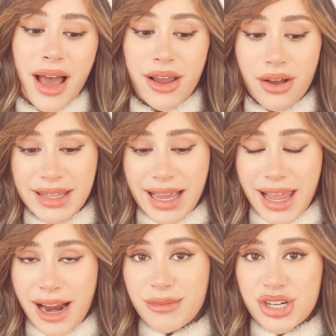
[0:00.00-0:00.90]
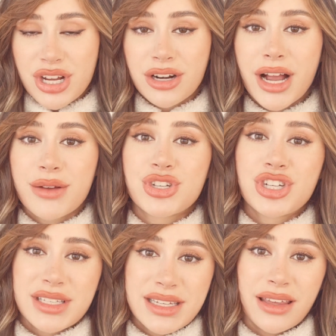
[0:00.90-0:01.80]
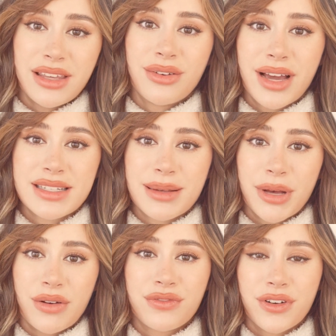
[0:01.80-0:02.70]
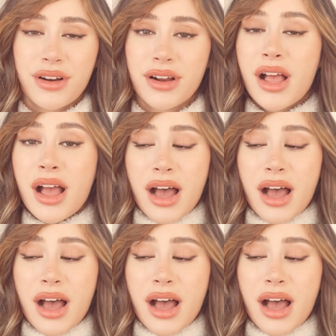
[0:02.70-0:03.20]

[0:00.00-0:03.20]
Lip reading: I got that camera shutter I was just telling you guys about for